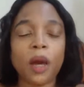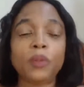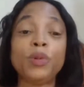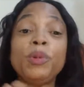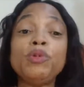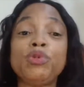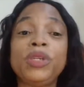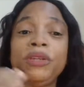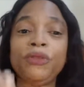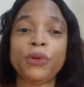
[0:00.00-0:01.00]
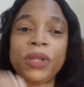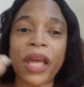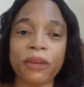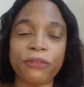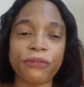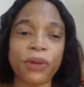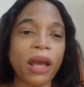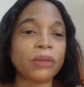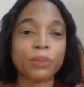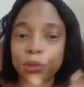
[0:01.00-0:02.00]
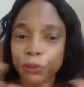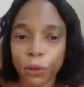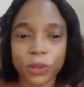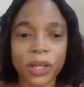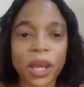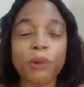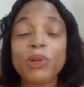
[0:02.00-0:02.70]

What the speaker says: you'll be able to live your life and move on,